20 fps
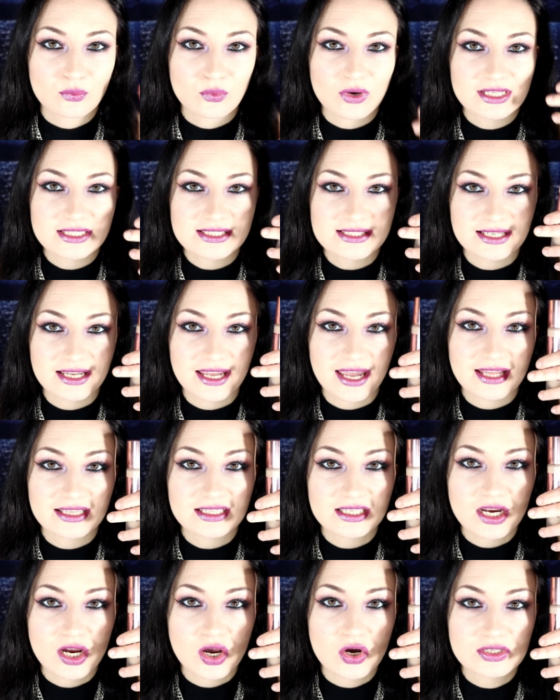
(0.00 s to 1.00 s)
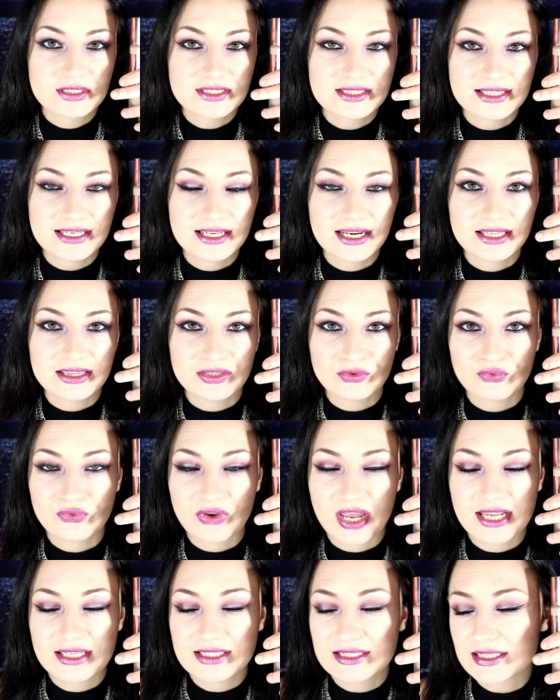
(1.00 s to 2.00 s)
Once again, Conceal and
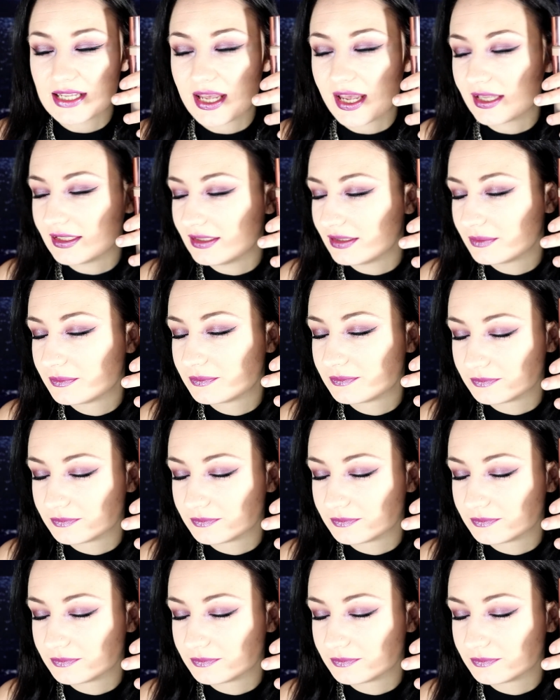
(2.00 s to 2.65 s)
Define side,